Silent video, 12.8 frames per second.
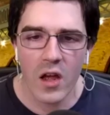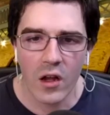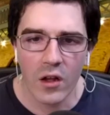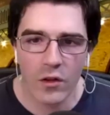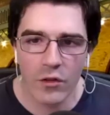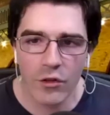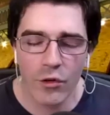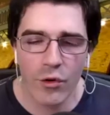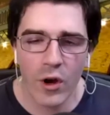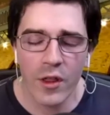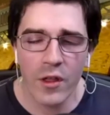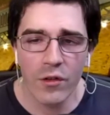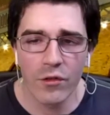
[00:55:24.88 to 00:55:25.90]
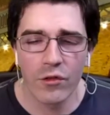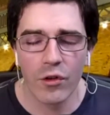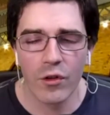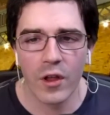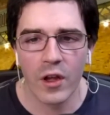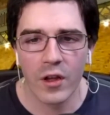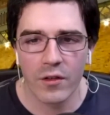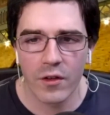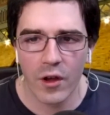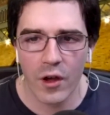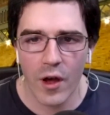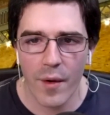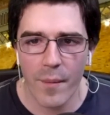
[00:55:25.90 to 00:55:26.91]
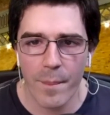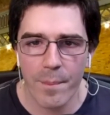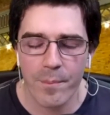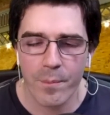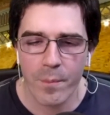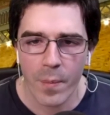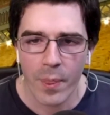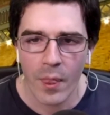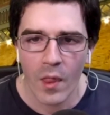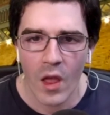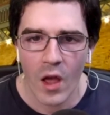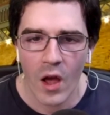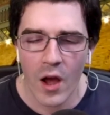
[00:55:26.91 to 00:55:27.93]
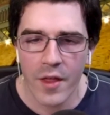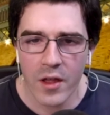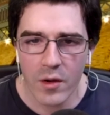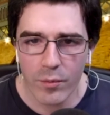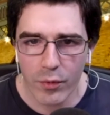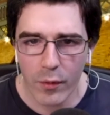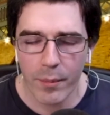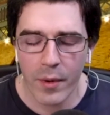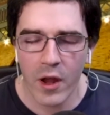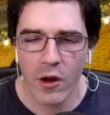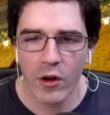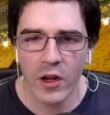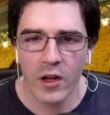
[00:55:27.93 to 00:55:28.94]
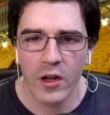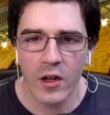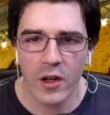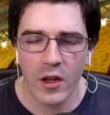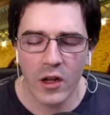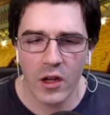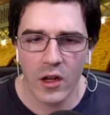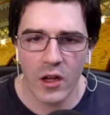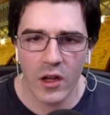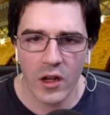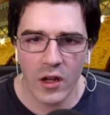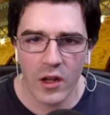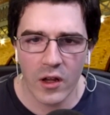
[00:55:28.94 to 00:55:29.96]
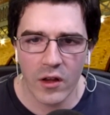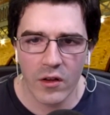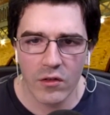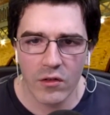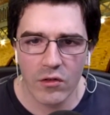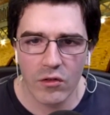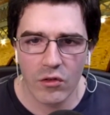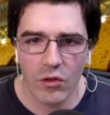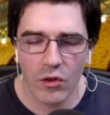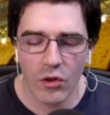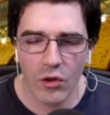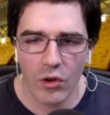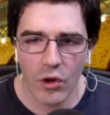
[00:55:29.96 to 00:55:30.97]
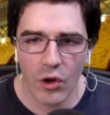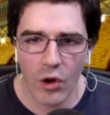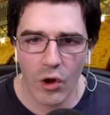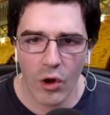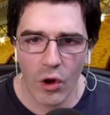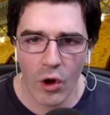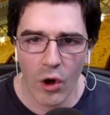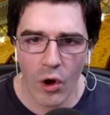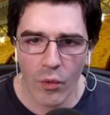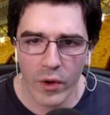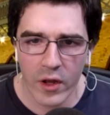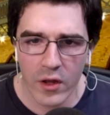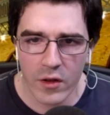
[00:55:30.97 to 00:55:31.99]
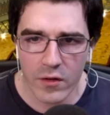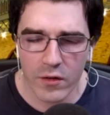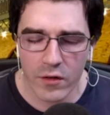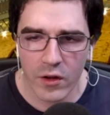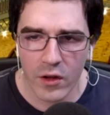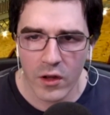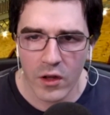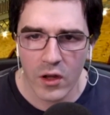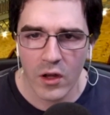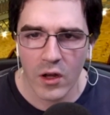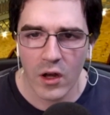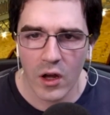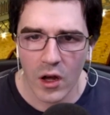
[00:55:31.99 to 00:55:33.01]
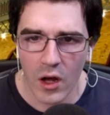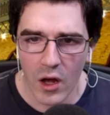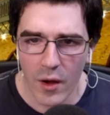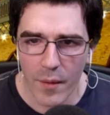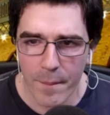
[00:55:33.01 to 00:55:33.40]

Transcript: So, I think there's two things. Um, I think preparing is always um,